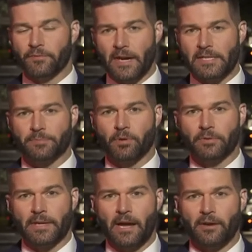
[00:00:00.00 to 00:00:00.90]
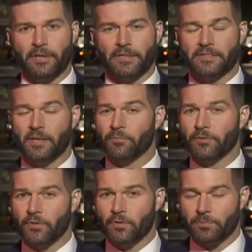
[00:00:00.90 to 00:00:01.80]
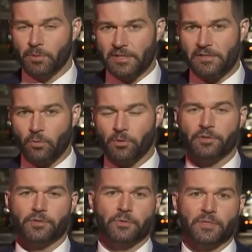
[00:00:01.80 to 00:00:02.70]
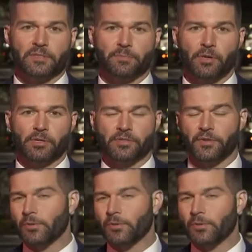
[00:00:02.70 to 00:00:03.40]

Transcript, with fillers: fights broke out and some refused police orders to disperse.